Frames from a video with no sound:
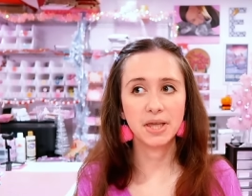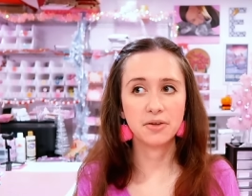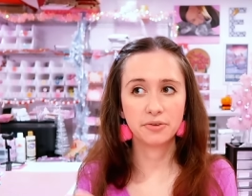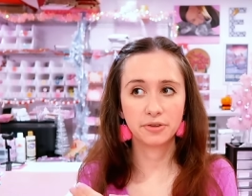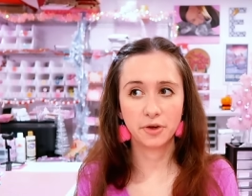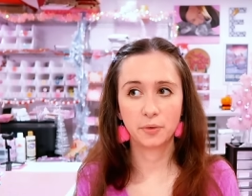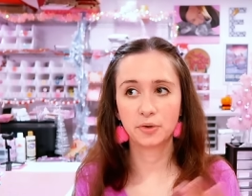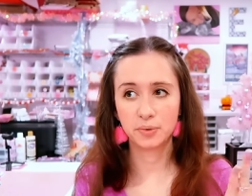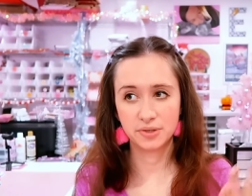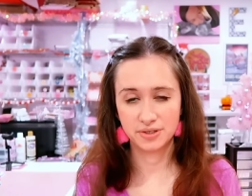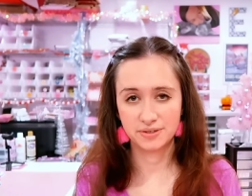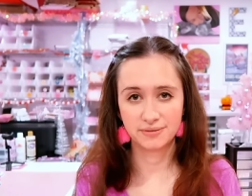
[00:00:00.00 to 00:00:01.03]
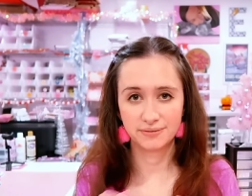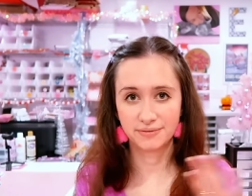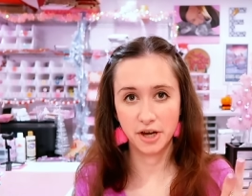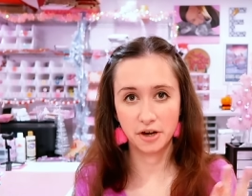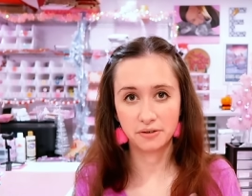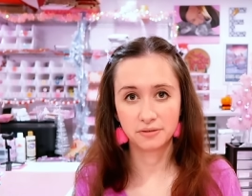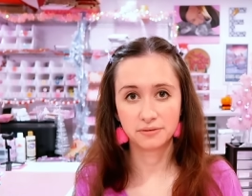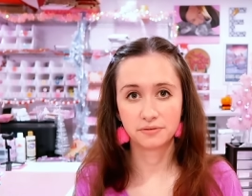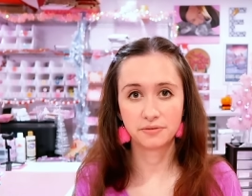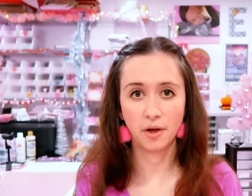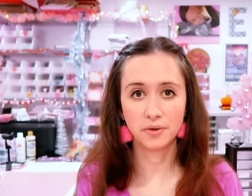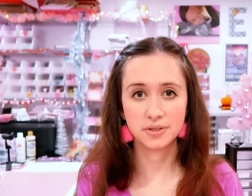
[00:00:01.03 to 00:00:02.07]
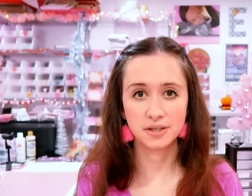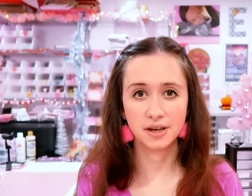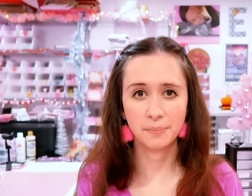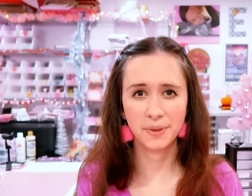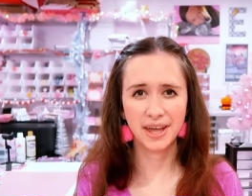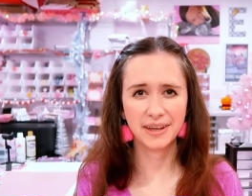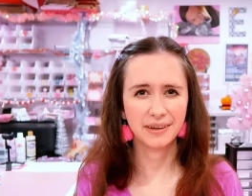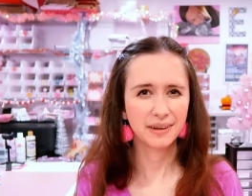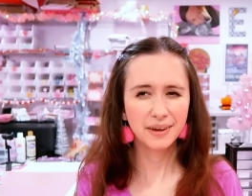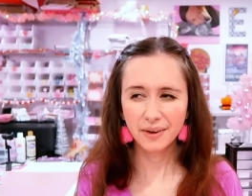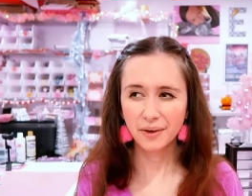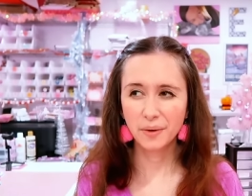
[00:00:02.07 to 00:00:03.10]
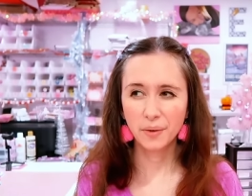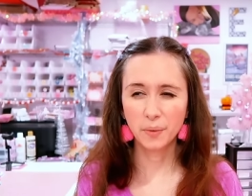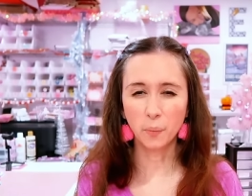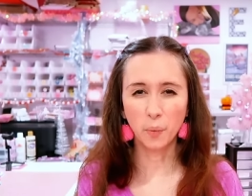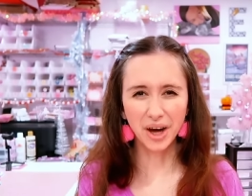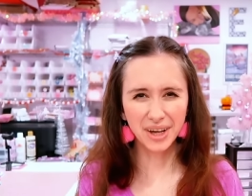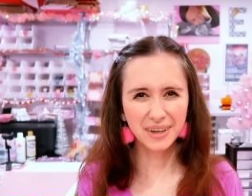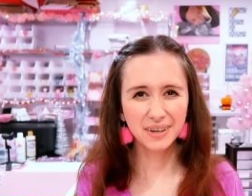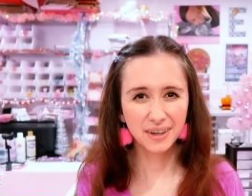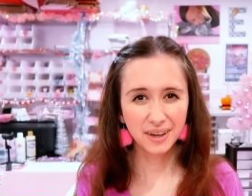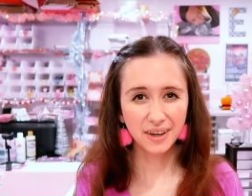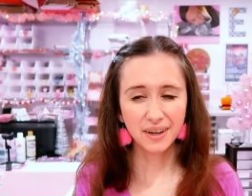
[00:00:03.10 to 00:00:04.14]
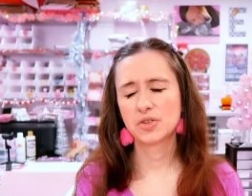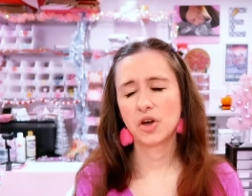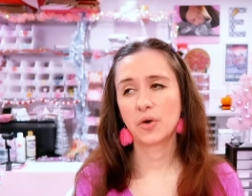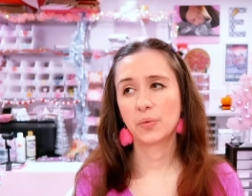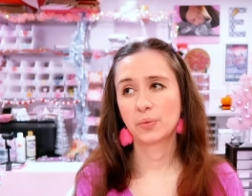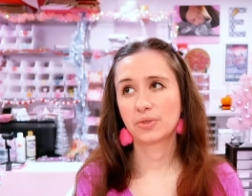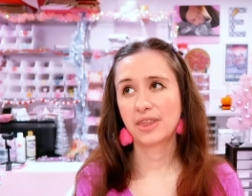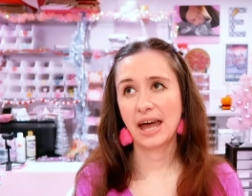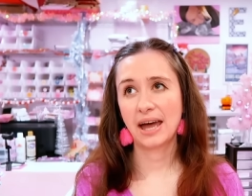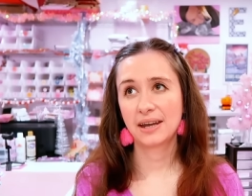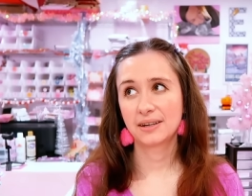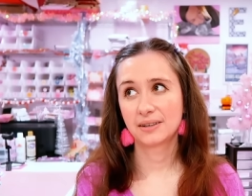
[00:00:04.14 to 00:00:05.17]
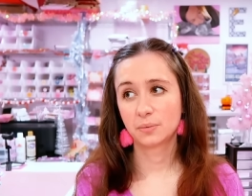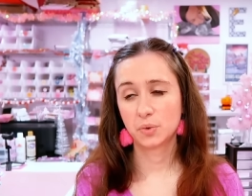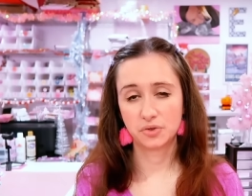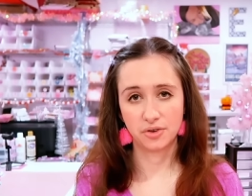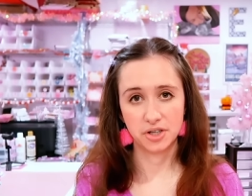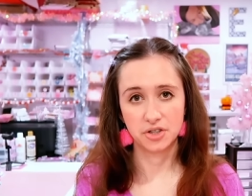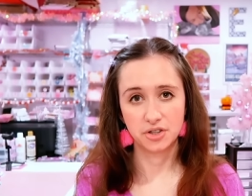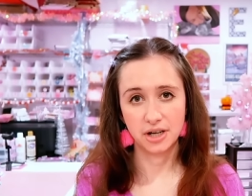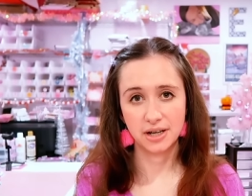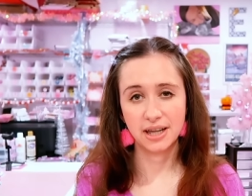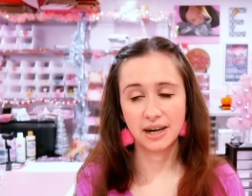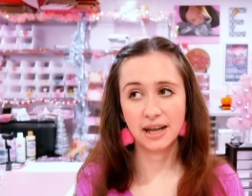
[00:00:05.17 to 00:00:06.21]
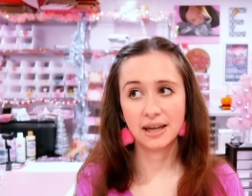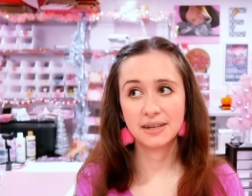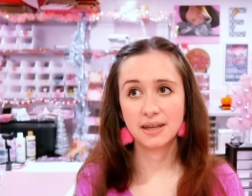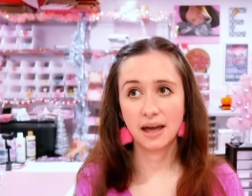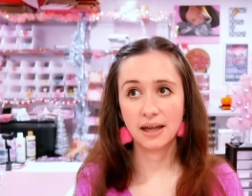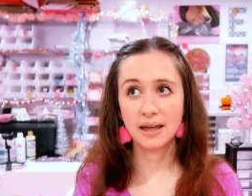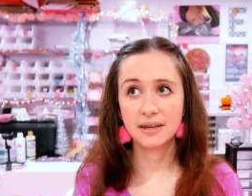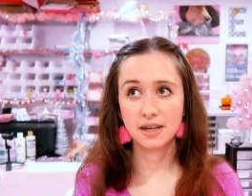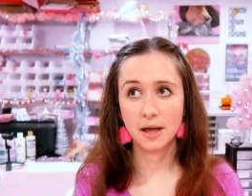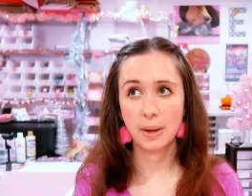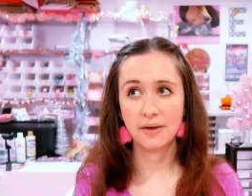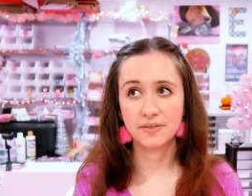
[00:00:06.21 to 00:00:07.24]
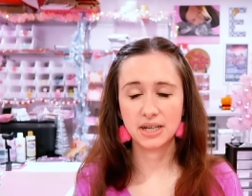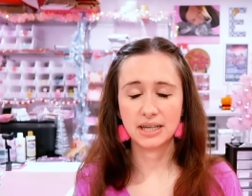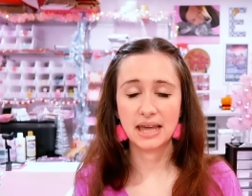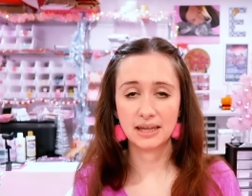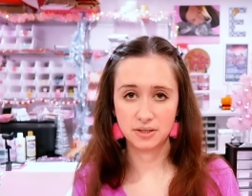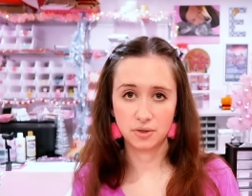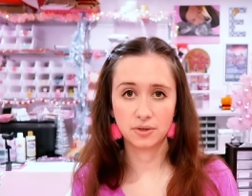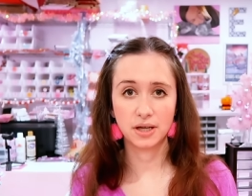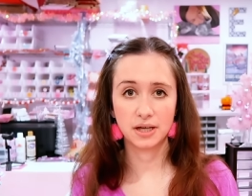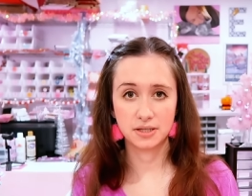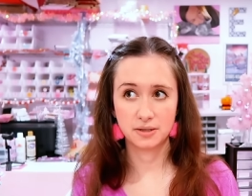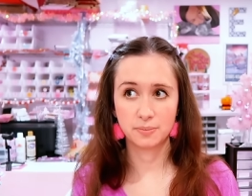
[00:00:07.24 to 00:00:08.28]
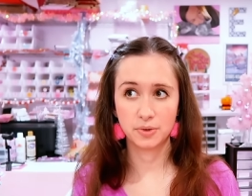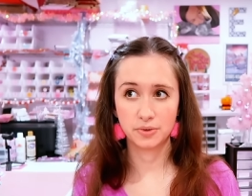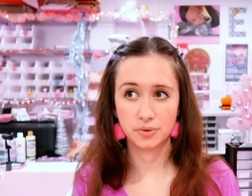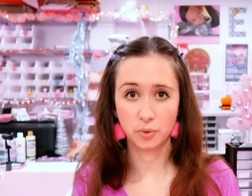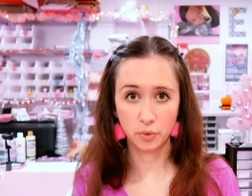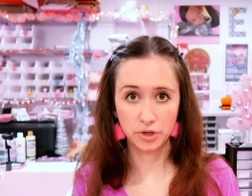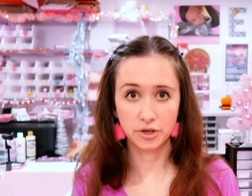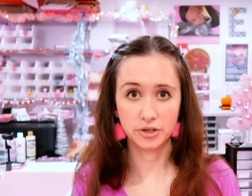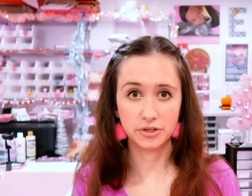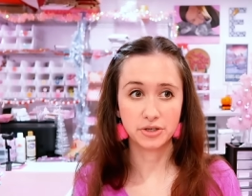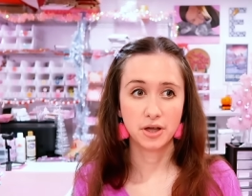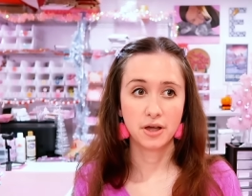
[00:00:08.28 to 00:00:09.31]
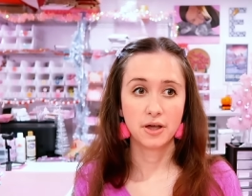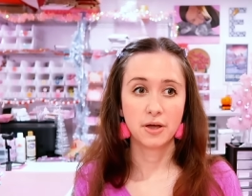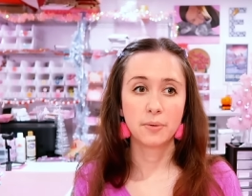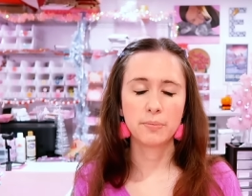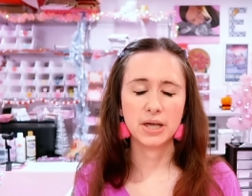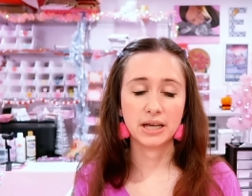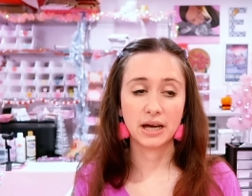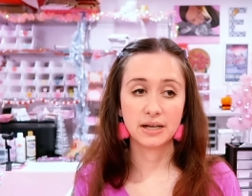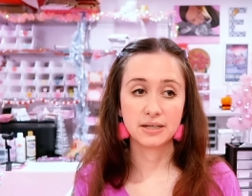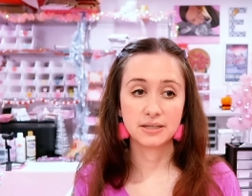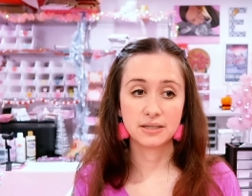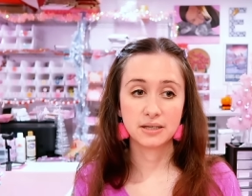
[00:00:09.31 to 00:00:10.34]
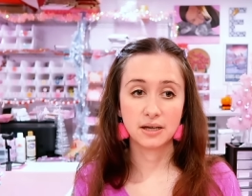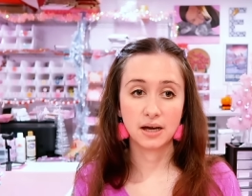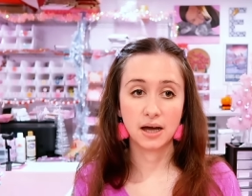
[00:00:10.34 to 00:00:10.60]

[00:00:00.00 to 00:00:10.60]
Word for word: even though it was their fault. And I'm like, what? So that was frustrating. And I, en I ended up having to cancel the customer's orders because